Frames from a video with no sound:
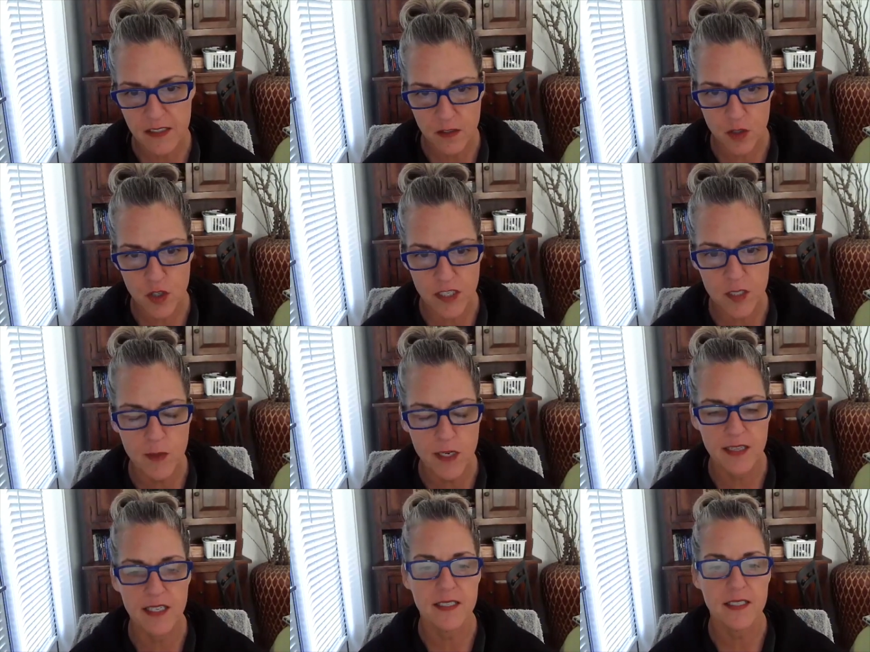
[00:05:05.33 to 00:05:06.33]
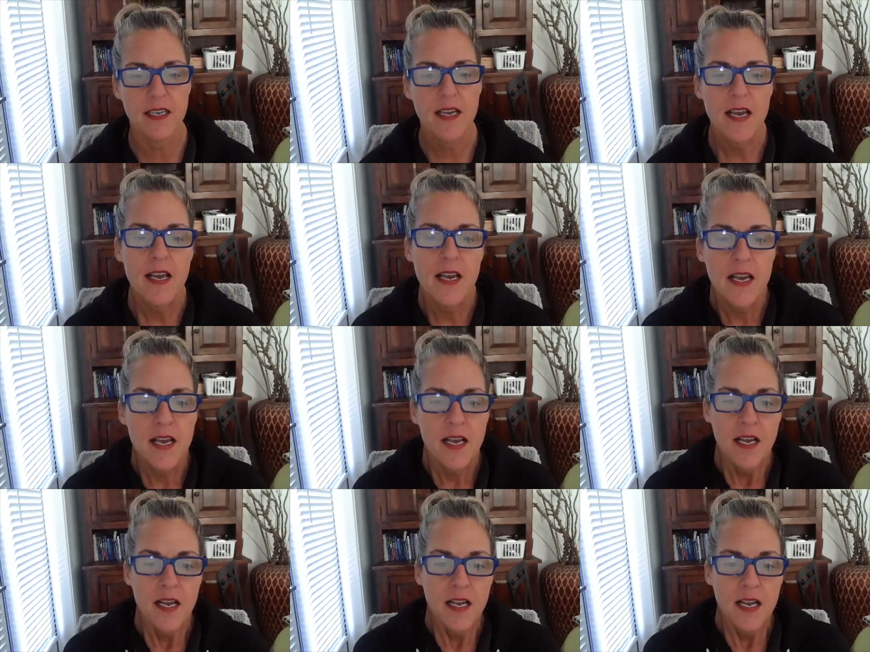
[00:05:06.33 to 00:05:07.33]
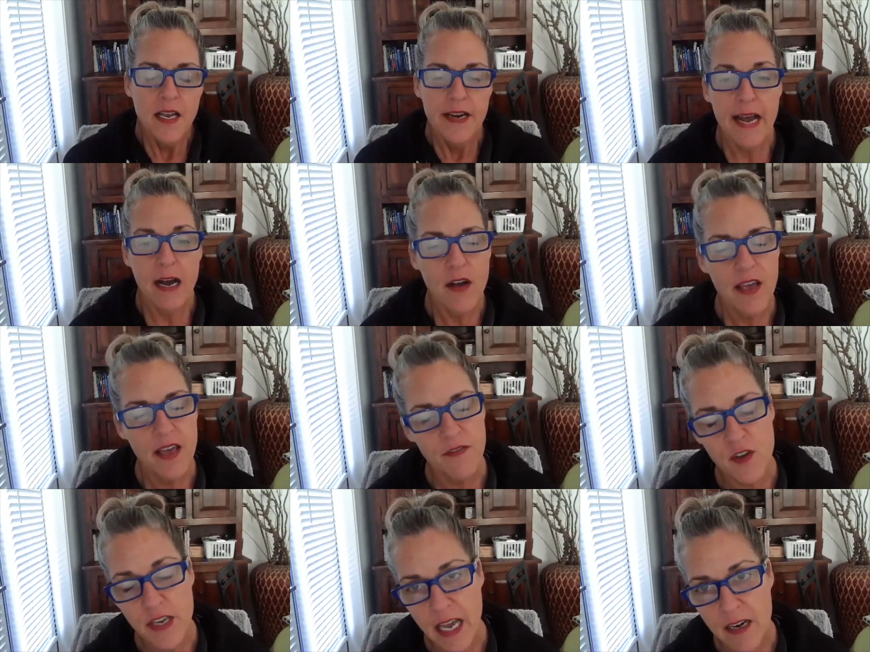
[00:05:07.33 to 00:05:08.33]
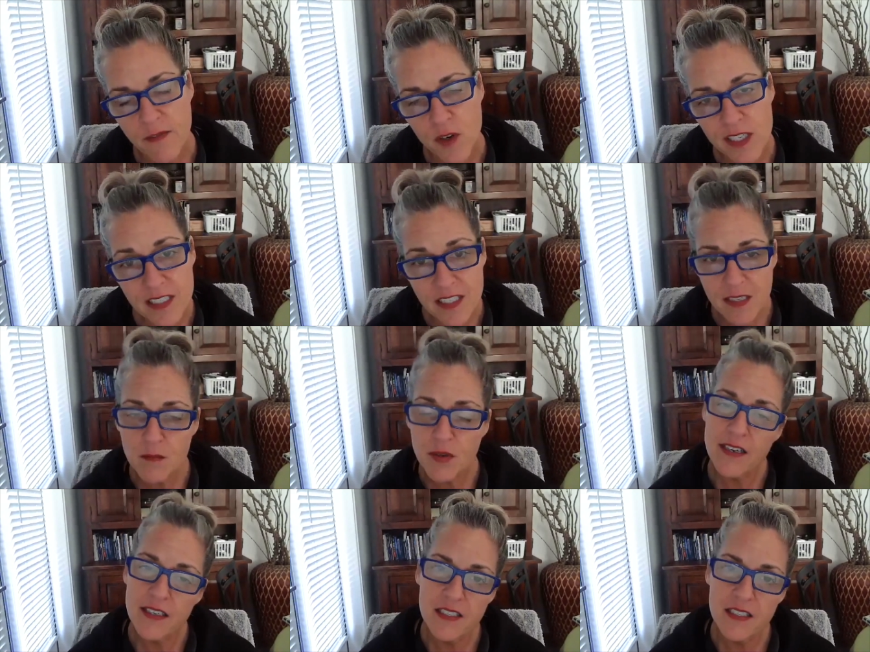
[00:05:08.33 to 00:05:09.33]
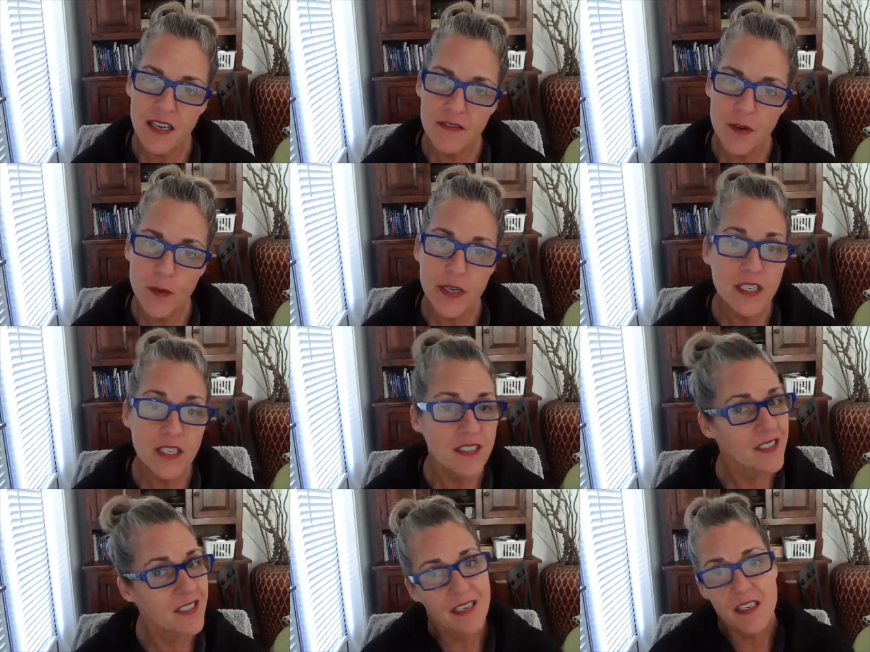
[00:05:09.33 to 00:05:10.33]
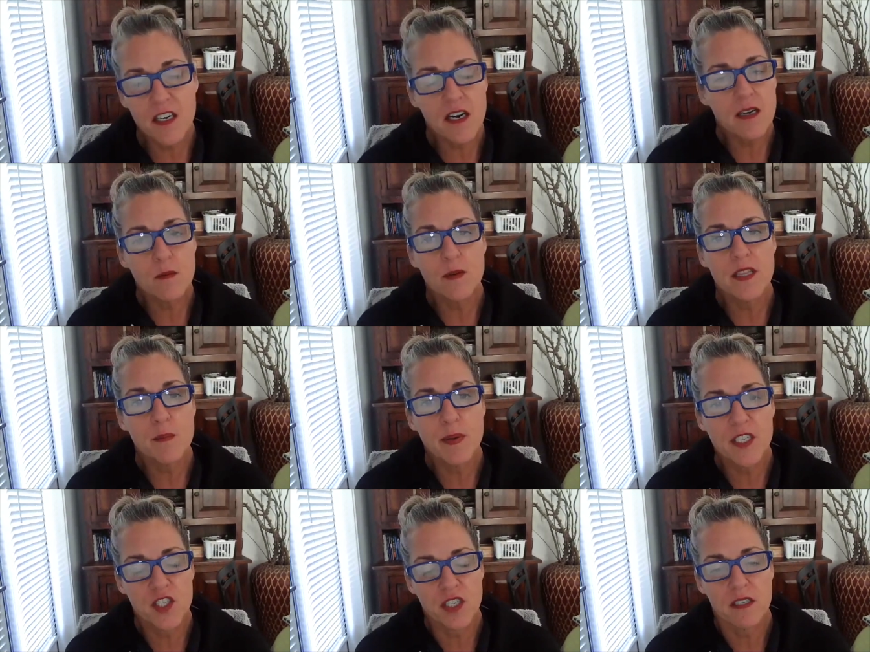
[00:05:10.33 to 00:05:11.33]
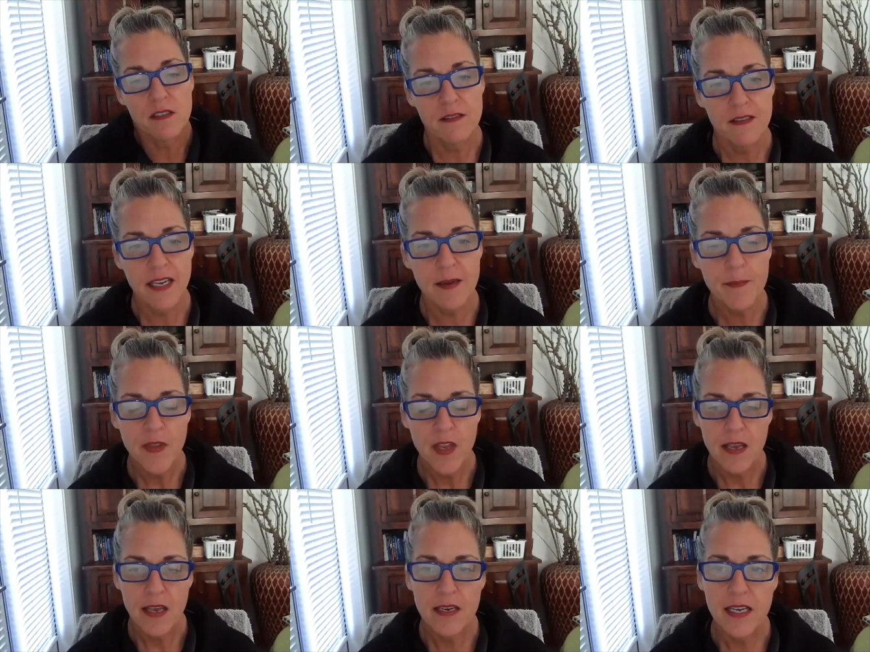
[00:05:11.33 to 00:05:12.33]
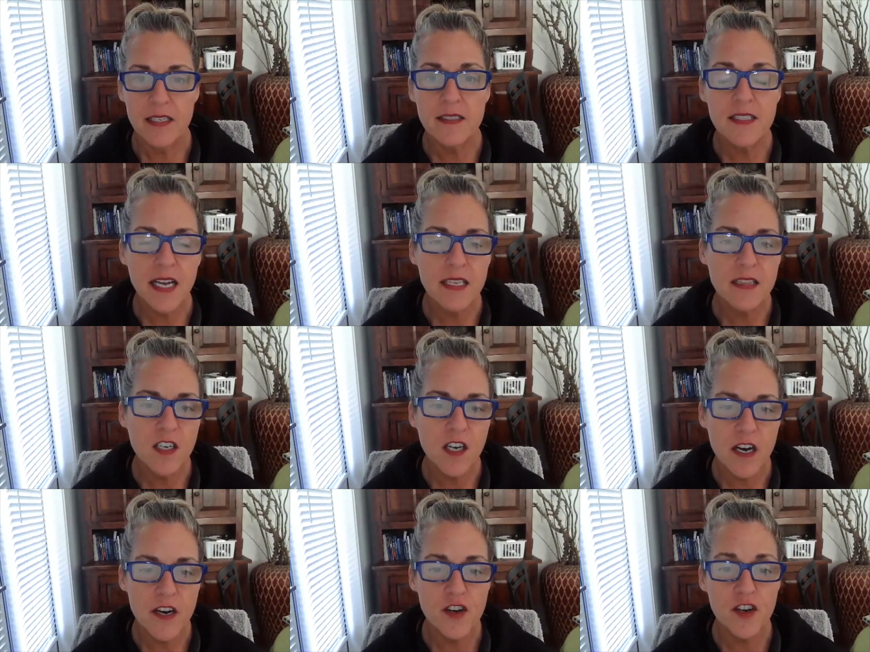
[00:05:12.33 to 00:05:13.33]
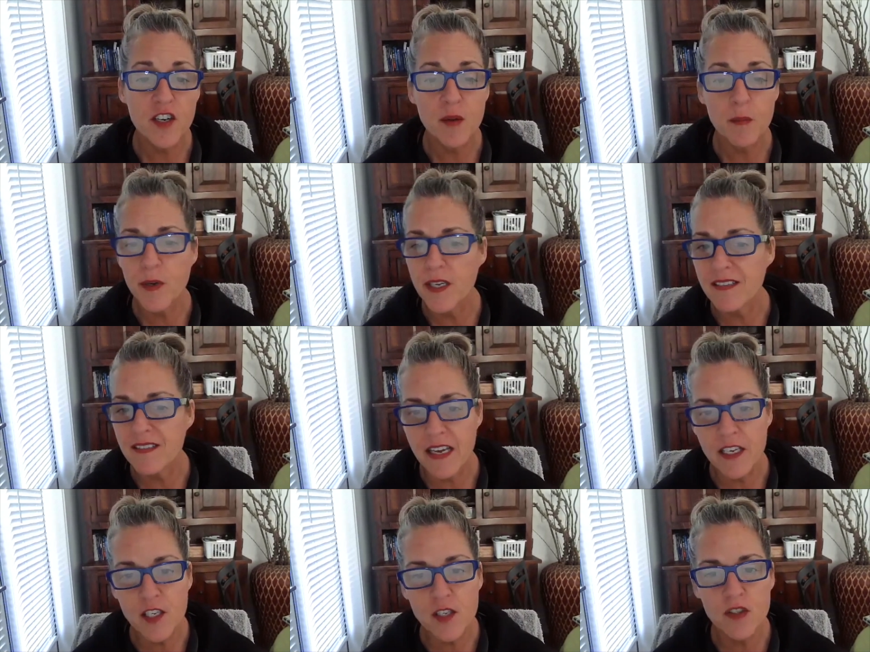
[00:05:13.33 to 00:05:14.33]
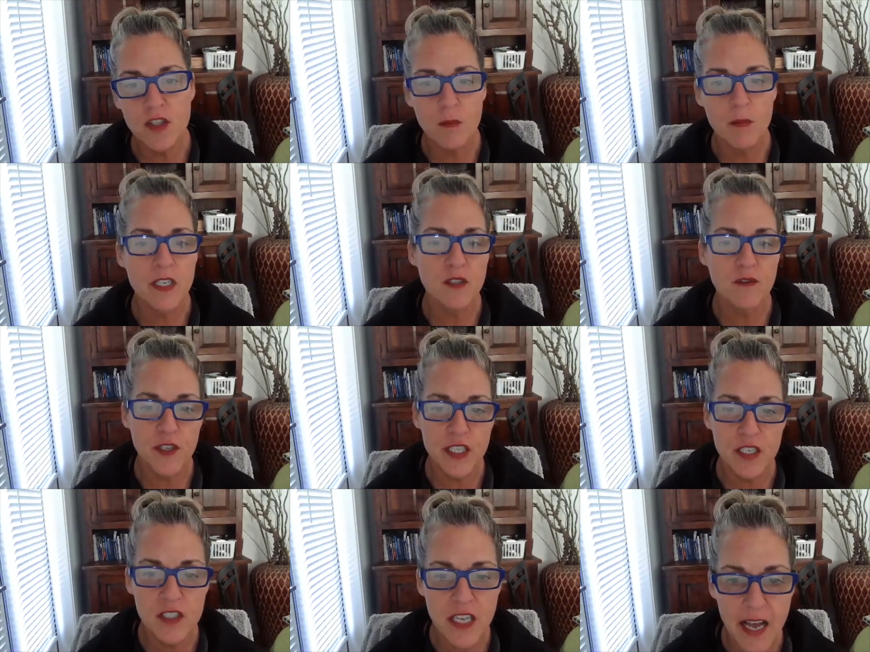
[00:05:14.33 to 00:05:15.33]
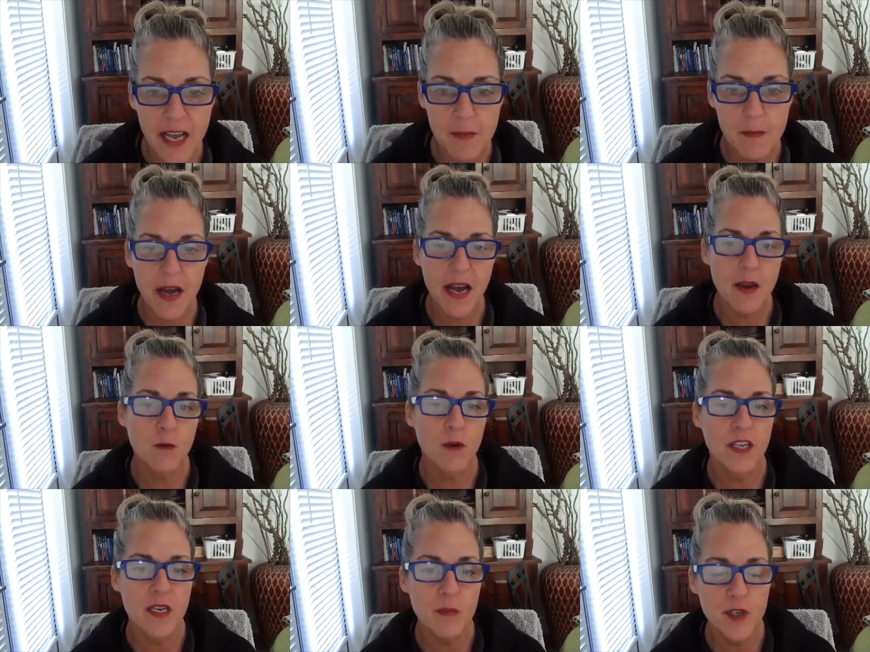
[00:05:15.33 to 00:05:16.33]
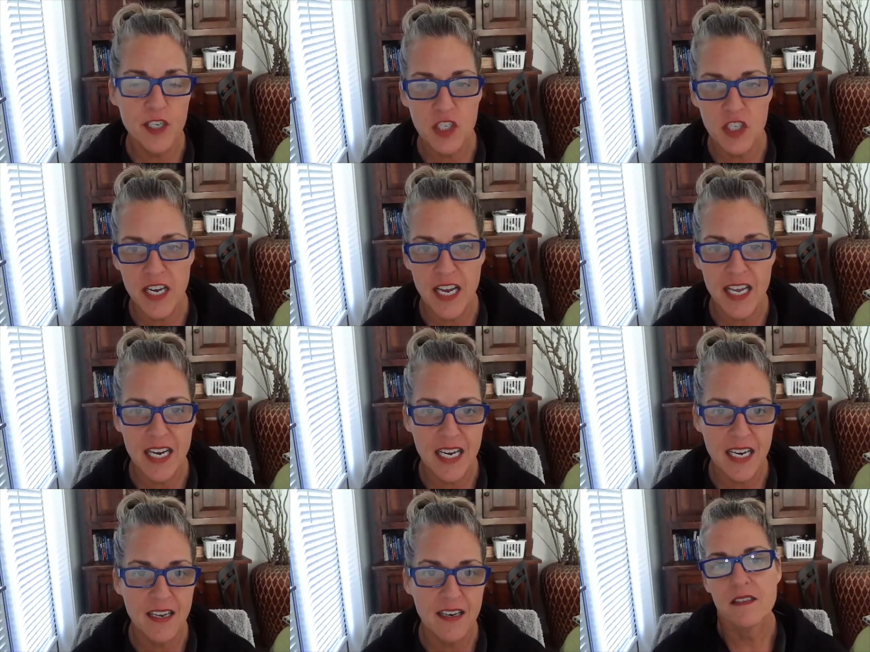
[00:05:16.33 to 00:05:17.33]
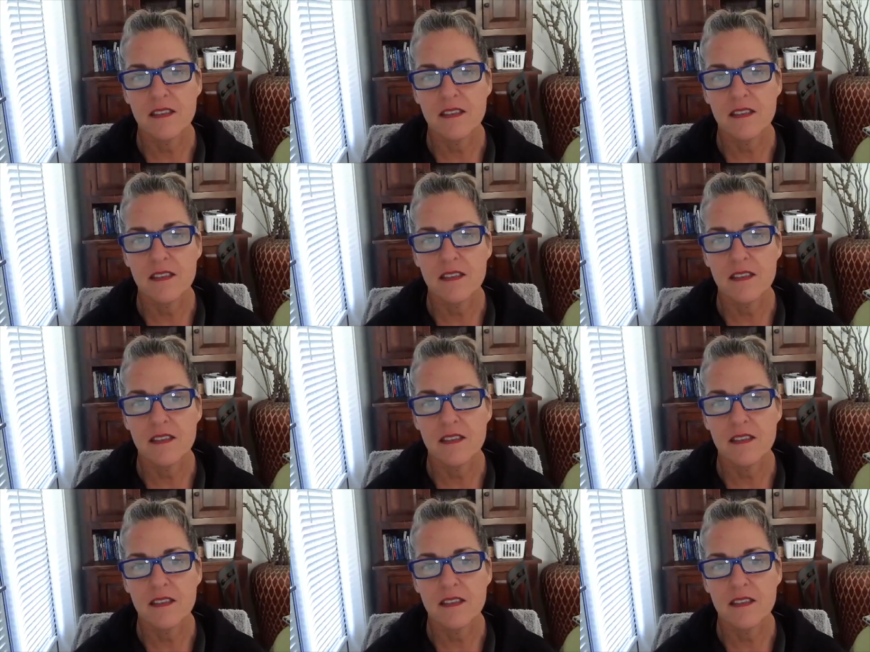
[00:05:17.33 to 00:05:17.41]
So trust me on this. Now, if you can't afford to send brownies to everyone, send a card with the picture. Okay. And inside the card, you're going to put, thank you so much for your time. I really appreciated it.